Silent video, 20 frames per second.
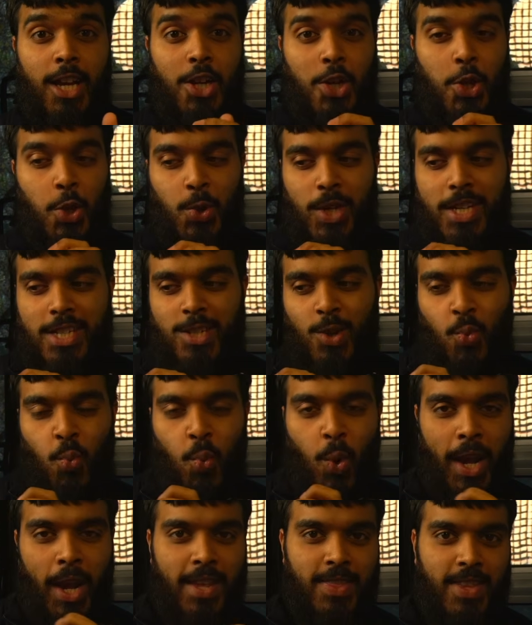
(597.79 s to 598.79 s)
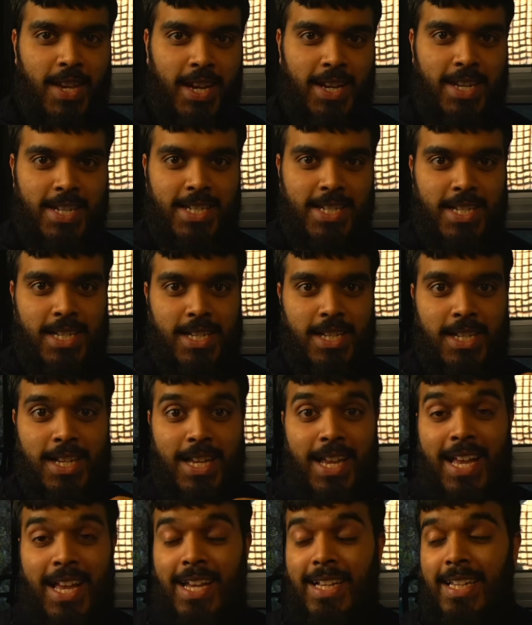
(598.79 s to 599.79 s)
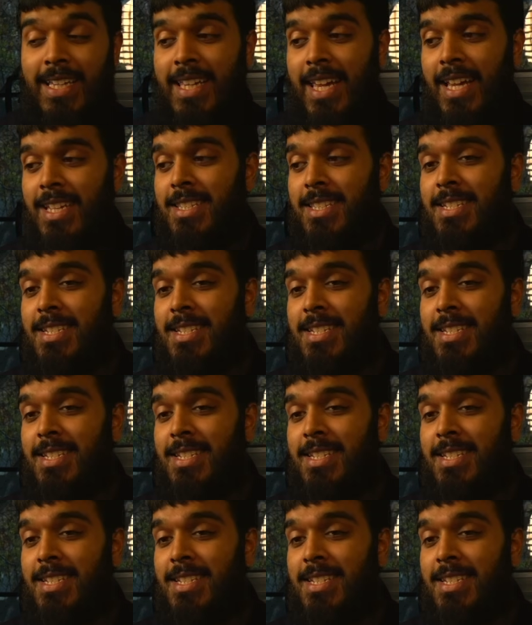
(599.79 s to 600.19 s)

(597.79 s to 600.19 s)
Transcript: you need to weigh the idea against